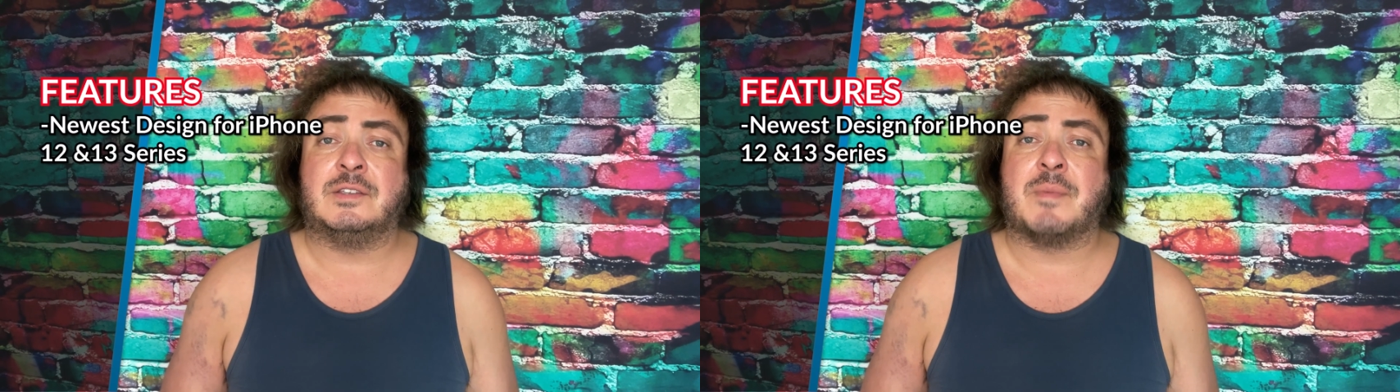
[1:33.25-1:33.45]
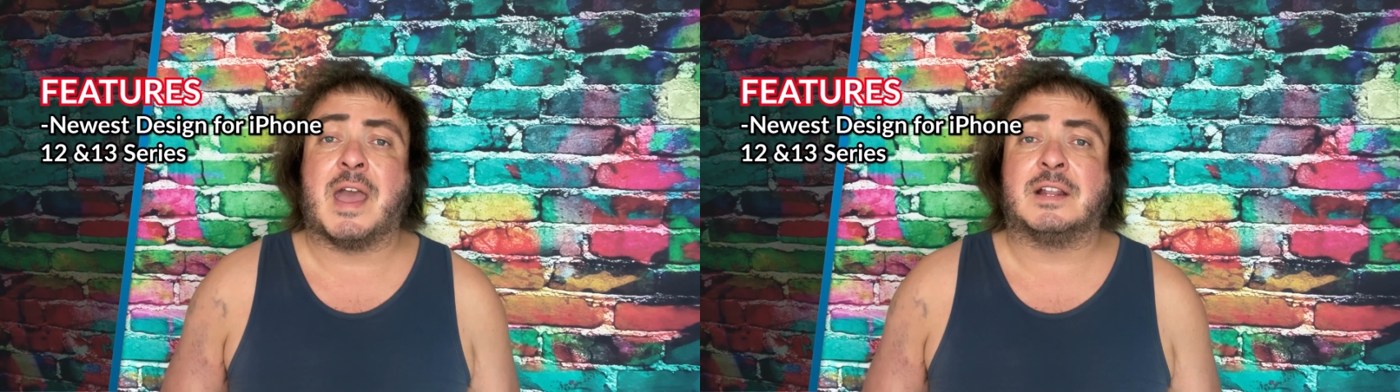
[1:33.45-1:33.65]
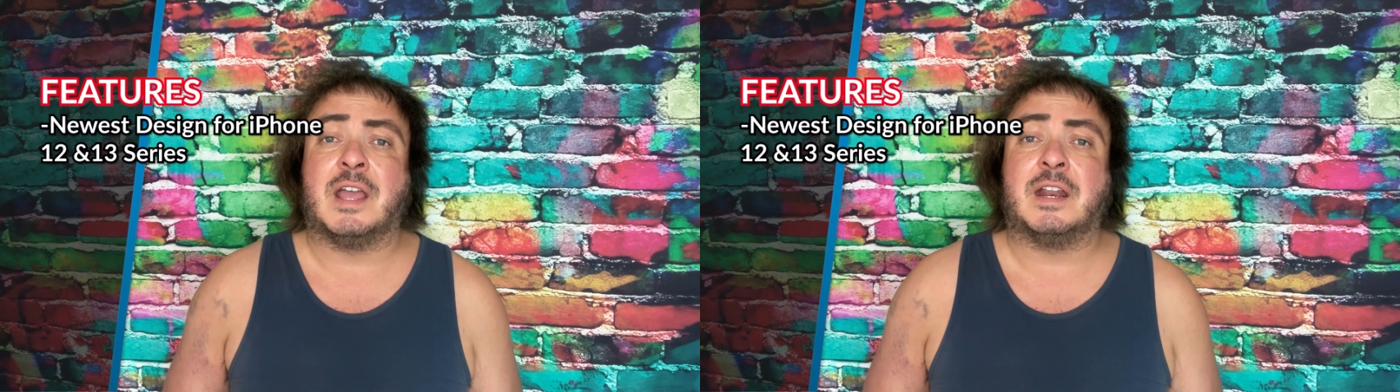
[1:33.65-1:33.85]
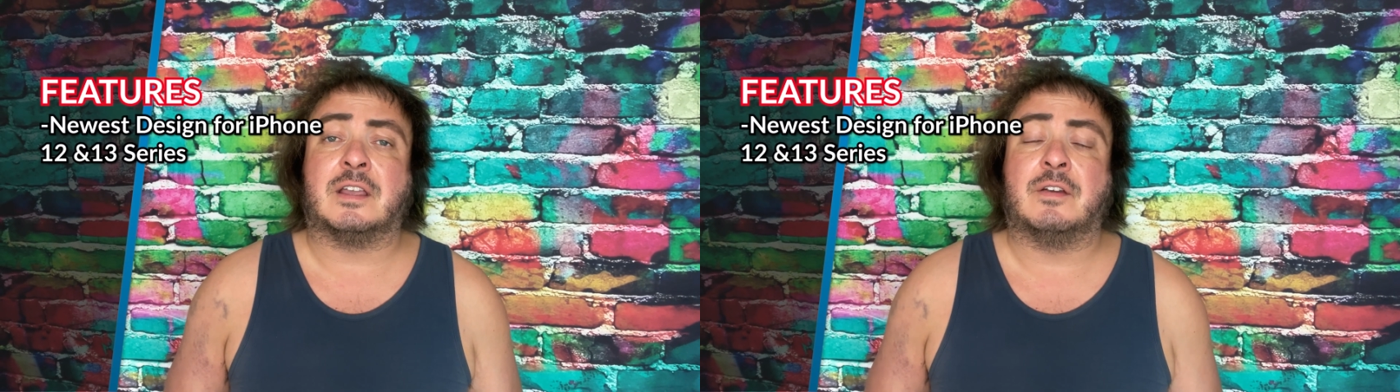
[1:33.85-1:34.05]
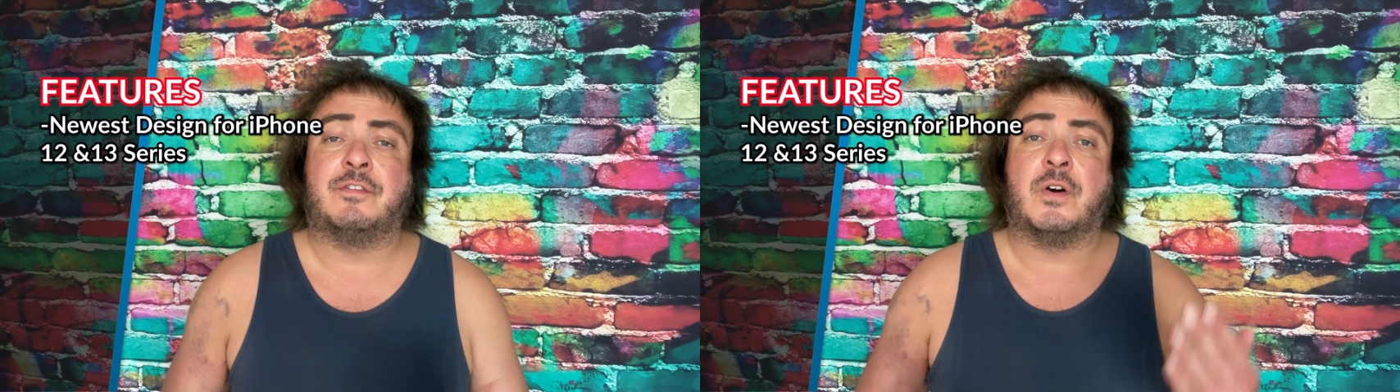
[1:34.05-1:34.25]
magnetic
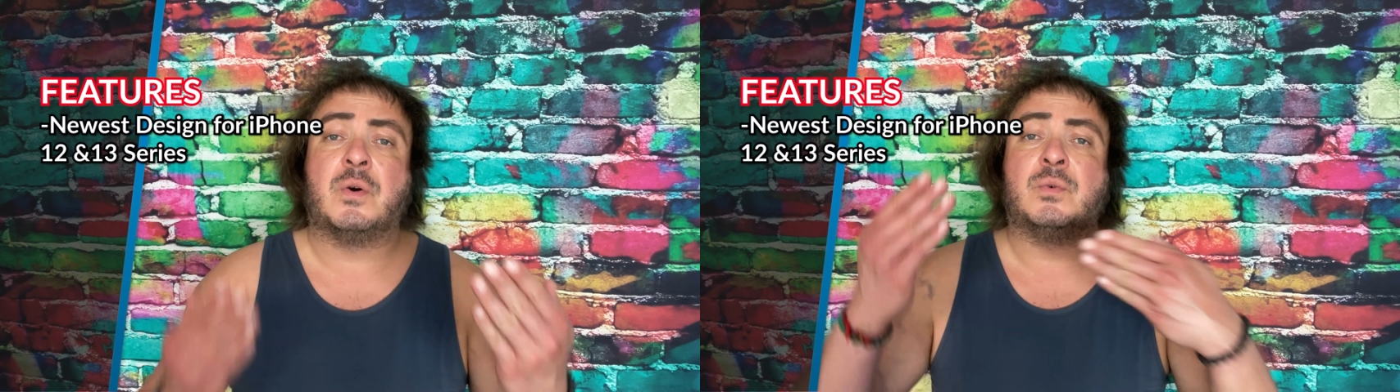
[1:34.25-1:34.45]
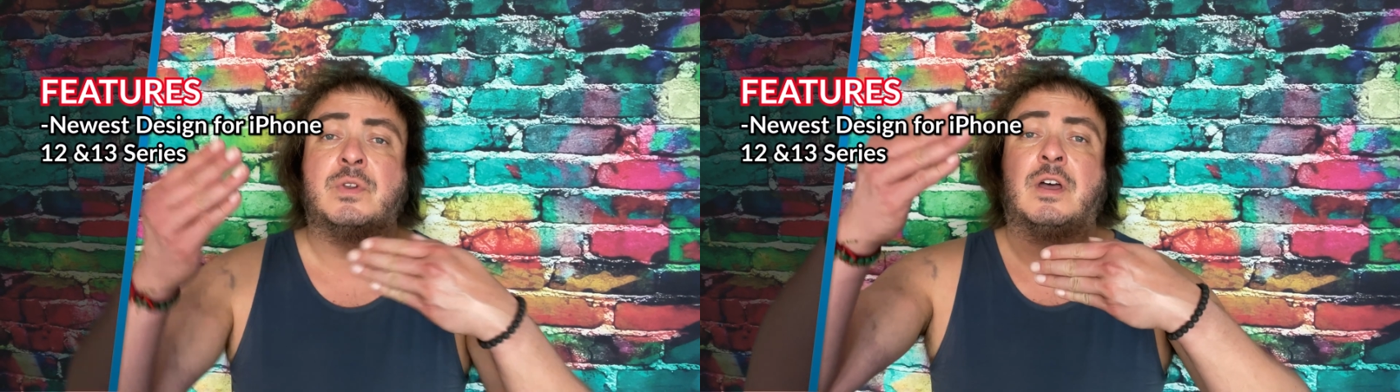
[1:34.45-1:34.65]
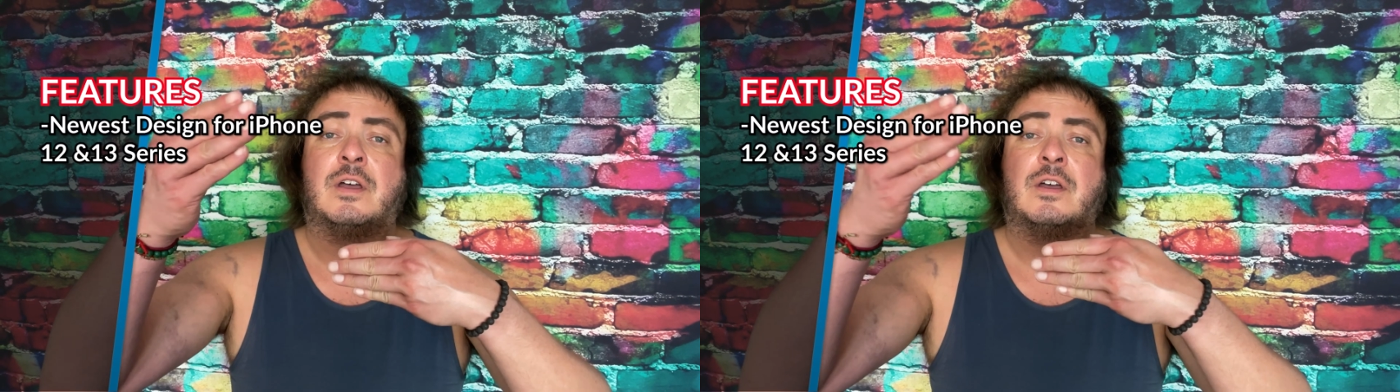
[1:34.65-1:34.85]
phone